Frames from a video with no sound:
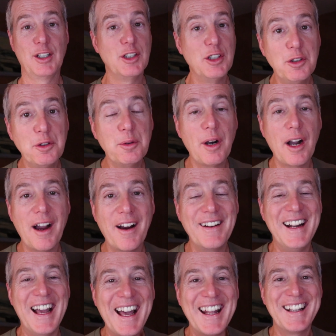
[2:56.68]
You are
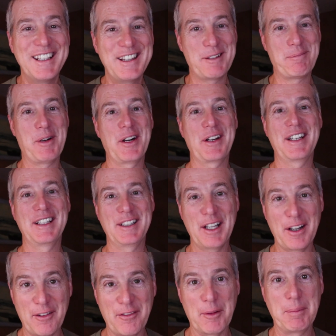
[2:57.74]
not in the market
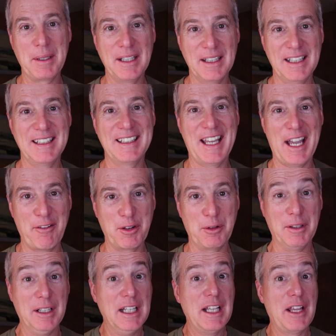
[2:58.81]
of appealing to
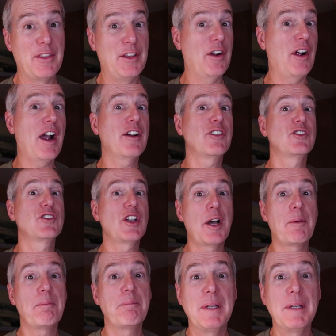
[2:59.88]
everyone. There are some